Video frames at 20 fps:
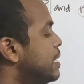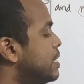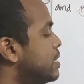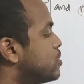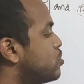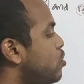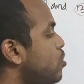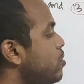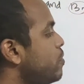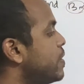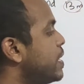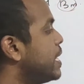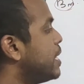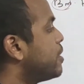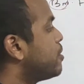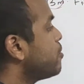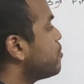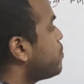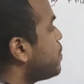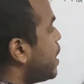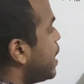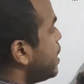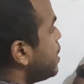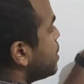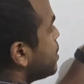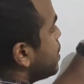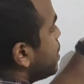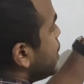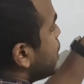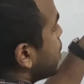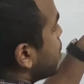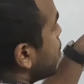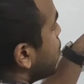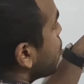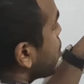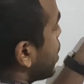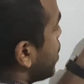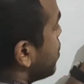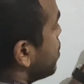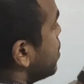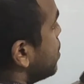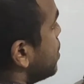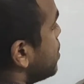So we need to find the, okay,